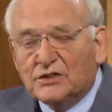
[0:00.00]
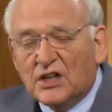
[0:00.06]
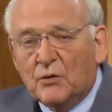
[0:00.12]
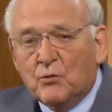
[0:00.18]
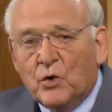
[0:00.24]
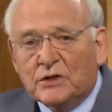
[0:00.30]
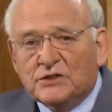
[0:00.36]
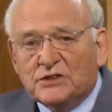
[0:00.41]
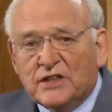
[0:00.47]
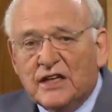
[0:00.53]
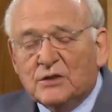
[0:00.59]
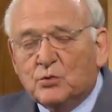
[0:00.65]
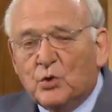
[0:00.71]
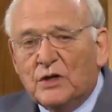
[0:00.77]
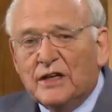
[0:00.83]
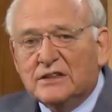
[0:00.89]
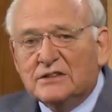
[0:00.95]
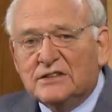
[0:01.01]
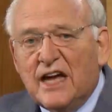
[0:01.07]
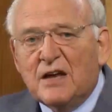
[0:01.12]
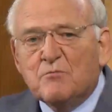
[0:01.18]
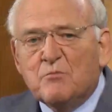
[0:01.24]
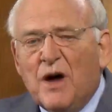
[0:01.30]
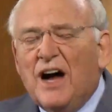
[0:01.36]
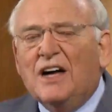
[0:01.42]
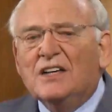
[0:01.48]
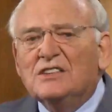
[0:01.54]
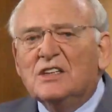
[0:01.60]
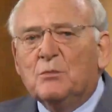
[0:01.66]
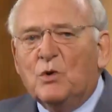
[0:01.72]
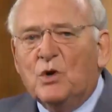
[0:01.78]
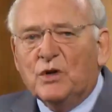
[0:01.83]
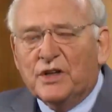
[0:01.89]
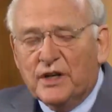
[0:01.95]
Someone says, Well, is that
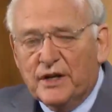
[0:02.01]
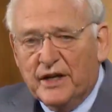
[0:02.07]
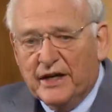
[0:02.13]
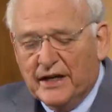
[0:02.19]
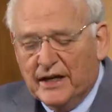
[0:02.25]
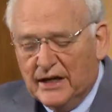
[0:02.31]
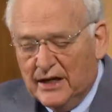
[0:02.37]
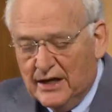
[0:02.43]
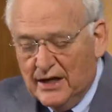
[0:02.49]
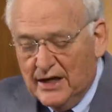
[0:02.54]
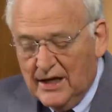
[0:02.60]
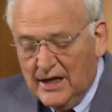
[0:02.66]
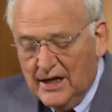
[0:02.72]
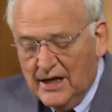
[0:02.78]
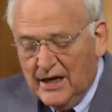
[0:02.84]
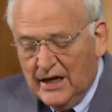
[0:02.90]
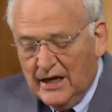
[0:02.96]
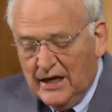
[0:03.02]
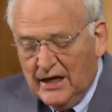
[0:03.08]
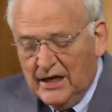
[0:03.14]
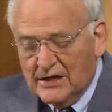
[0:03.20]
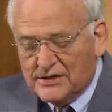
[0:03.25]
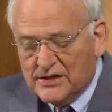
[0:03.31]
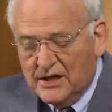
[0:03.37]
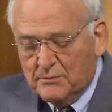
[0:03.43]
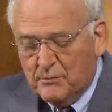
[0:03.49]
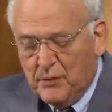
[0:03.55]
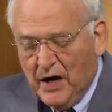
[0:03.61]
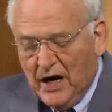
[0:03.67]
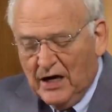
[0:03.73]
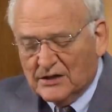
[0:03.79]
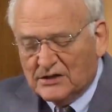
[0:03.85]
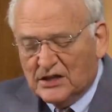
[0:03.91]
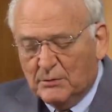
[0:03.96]
possible today? Is it
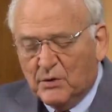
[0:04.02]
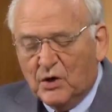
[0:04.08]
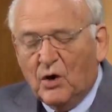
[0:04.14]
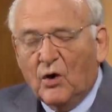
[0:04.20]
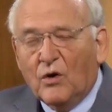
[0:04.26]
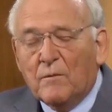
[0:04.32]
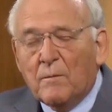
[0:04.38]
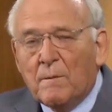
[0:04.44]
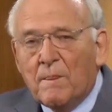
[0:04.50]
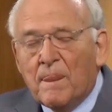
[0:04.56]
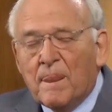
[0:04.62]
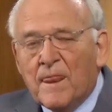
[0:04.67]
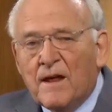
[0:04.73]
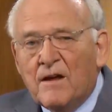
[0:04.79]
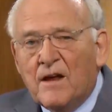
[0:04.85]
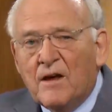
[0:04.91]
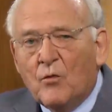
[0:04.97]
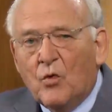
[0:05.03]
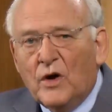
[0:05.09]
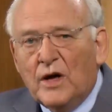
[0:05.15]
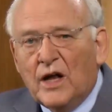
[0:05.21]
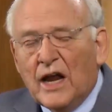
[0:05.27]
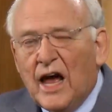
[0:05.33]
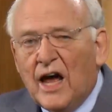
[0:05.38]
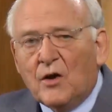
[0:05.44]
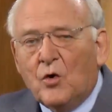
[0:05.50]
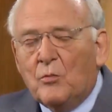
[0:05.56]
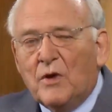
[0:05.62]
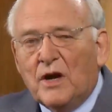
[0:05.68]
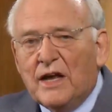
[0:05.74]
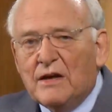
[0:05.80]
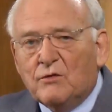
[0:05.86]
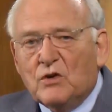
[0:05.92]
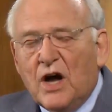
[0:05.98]
possible well, I don't
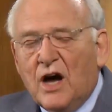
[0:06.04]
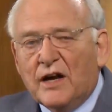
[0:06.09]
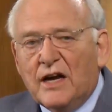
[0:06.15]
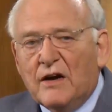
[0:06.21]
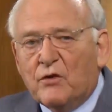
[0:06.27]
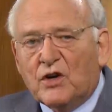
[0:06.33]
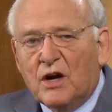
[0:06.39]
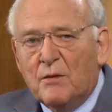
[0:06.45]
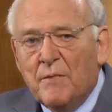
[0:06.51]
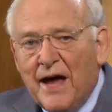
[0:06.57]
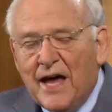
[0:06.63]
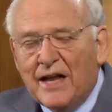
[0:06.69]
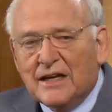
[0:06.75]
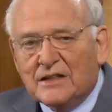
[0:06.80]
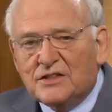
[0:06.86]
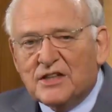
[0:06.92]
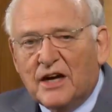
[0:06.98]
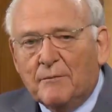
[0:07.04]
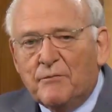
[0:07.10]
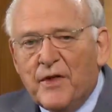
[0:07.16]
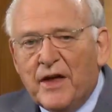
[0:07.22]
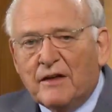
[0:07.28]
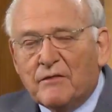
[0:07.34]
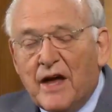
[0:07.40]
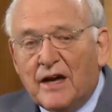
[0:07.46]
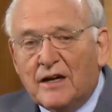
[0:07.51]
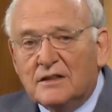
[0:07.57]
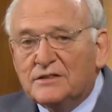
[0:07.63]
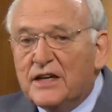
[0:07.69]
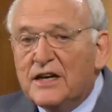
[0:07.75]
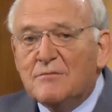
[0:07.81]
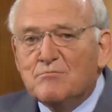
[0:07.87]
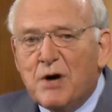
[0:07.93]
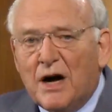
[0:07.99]
believe God ever commanded something that is
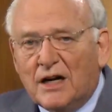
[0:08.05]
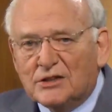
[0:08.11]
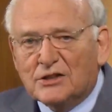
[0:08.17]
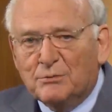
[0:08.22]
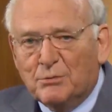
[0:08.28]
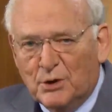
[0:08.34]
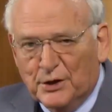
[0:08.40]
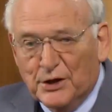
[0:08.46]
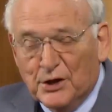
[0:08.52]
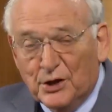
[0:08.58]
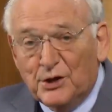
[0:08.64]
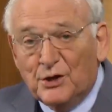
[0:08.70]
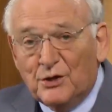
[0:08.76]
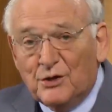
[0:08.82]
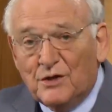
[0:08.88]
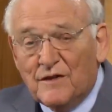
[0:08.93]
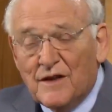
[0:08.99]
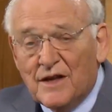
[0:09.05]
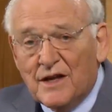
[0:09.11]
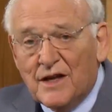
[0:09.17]
impossible to you.